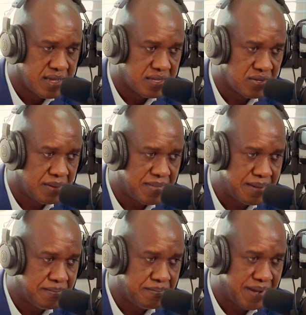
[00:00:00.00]
So
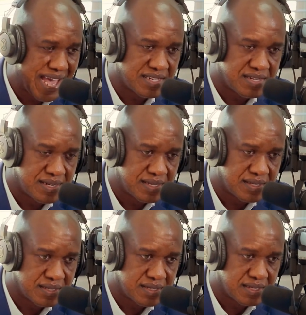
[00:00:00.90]
my passion
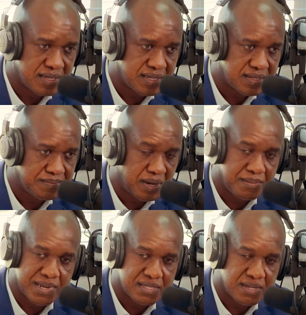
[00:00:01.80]
is is
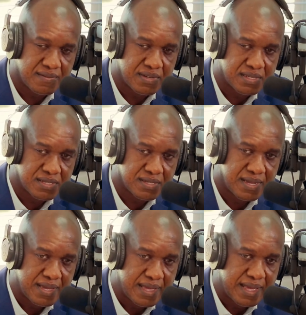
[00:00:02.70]
public service,
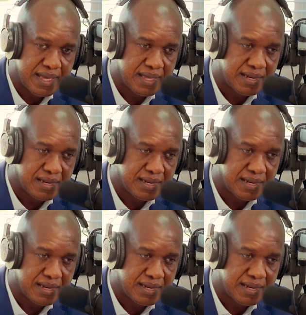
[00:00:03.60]
mm-hmm.